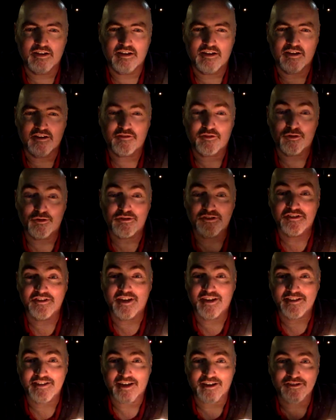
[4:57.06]
And of course,
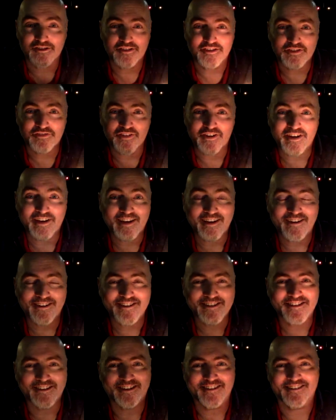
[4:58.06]
today's action is very clear,
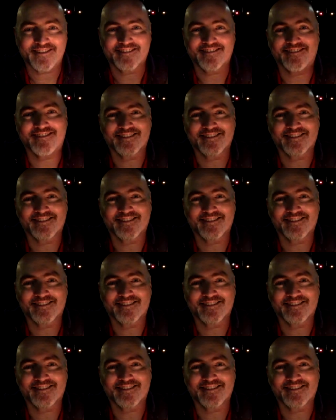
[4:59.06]
isn't it?